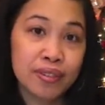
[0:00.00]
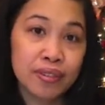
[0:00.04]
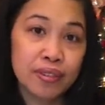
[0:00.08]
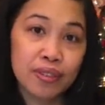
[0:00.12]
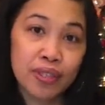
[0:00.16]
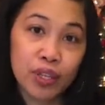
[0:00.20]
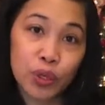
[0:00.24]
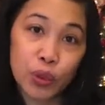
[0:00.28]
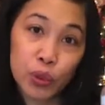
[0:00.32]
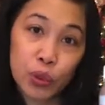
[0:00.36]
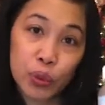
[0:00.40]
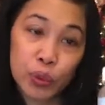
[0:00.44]
the
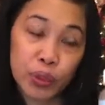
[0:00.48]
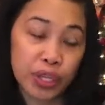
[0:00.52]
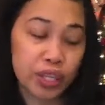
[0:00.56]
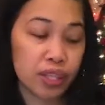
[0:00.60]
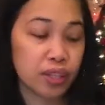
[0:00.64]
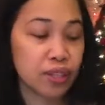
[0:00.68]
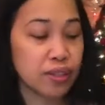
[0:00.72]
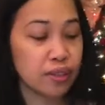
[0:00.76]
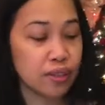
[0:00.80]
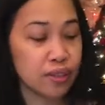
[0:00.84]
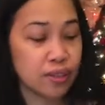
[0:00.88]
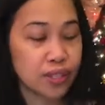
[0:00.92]
coconut,
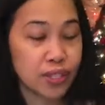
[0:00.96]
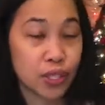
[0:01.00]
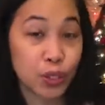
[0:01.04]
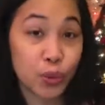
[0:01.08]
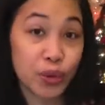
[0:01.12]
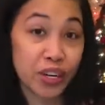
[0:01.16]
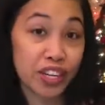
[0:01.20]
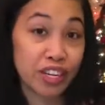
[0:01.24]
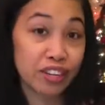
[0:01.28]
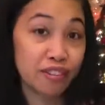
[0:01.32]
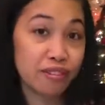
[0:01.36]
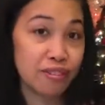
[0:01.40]
this
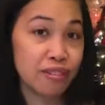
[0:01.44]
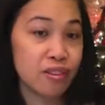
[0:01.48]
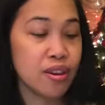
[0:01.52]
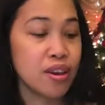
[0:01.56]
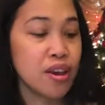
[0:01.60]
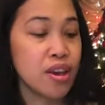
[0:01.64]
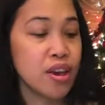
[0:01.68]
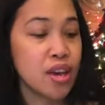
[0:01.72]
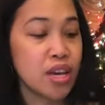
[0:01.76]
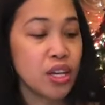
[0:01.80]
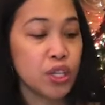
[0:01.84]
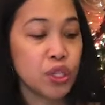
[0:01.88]
one,
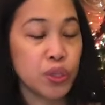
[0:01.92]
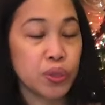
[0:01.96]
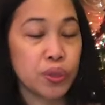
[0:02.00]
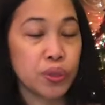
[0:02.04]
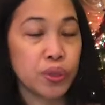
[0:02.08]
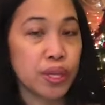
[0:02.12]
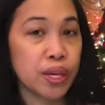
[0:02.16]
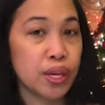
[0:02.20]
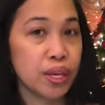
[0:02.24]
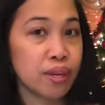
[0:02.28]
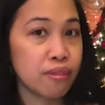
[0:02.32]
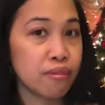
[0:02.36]
so
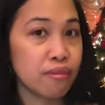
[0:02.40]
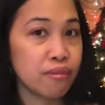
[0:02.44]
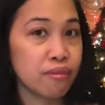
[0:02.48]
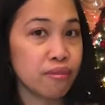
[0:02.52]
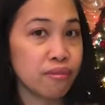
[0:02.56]
that